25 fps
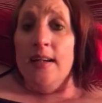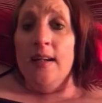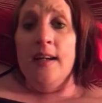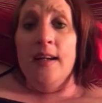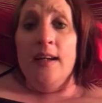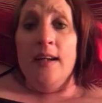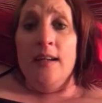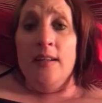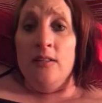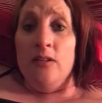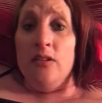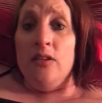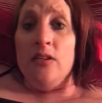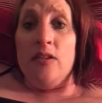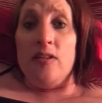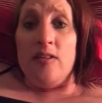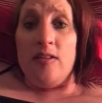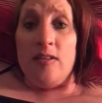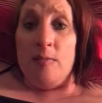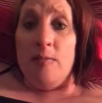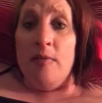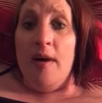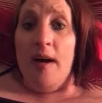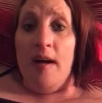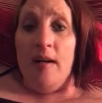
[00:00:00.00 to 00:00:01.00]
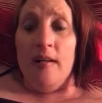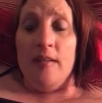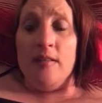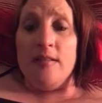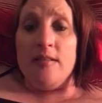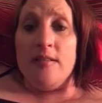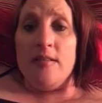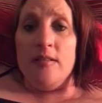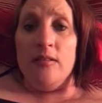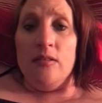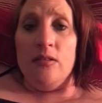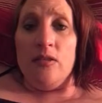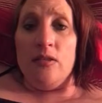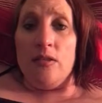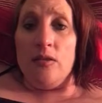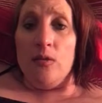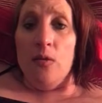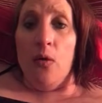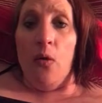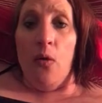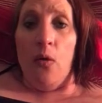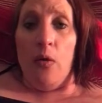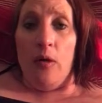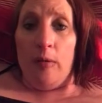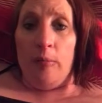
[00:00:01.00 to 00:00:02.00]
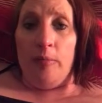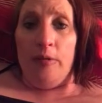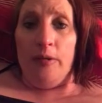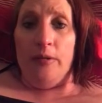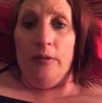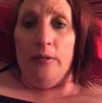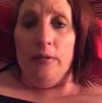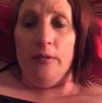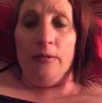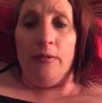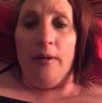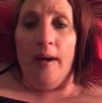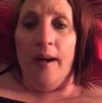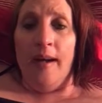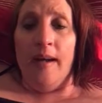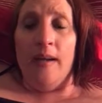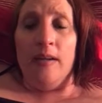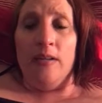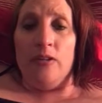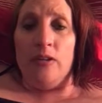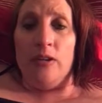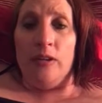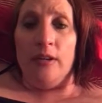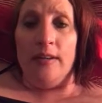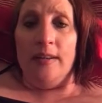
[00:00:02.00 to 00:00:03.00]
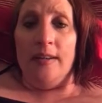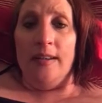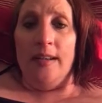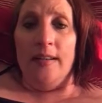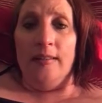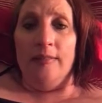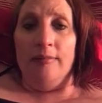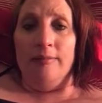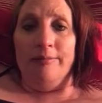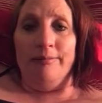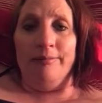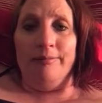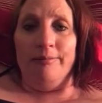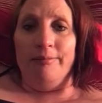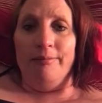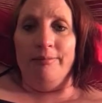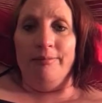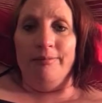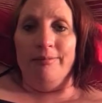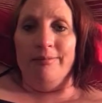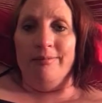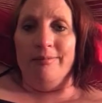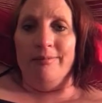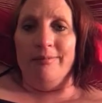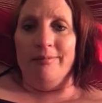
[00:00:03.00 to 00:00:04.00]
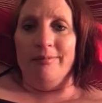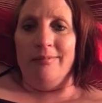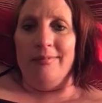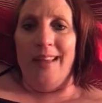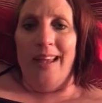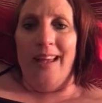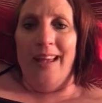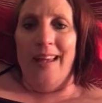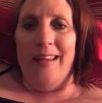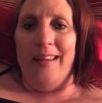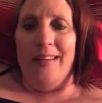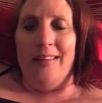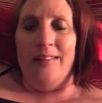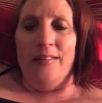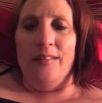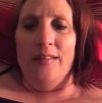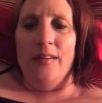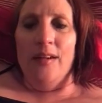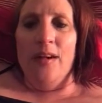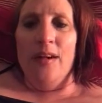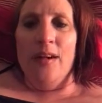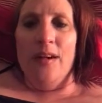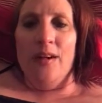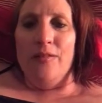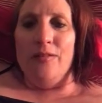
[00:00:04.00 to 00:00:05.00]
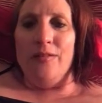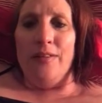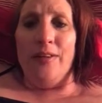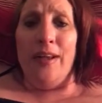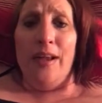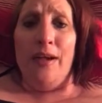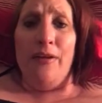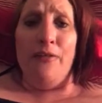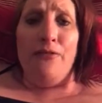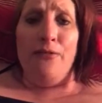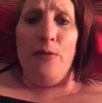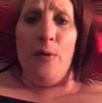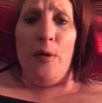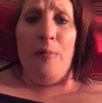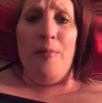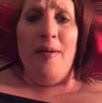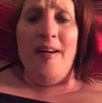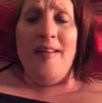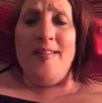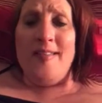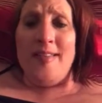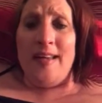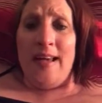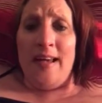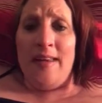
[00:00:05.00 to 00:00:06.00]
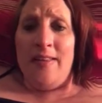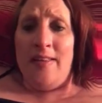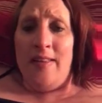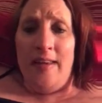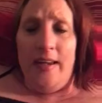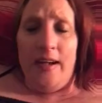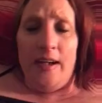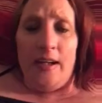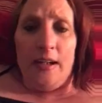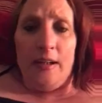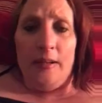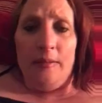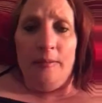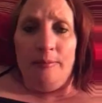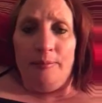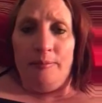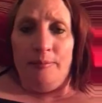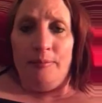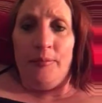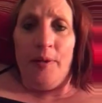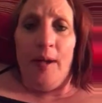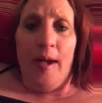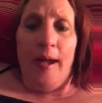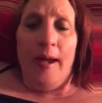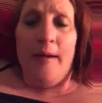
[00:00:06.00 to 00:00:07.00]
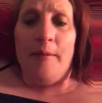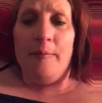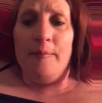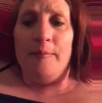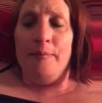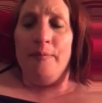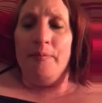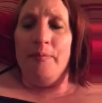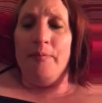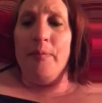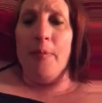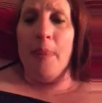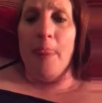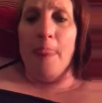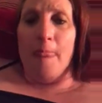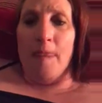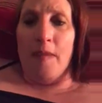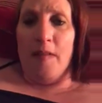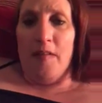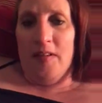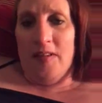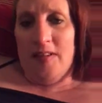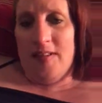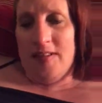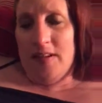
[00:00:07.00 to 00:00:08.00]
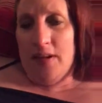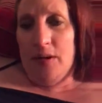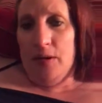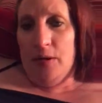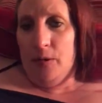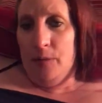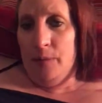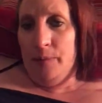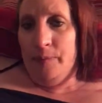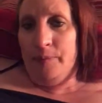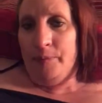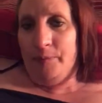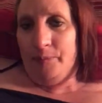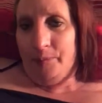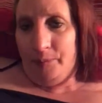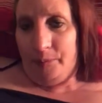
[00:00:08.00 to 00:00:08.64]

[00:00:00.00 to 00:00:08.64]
it just smells just horrible, right? During like for like four months out of the year, right? So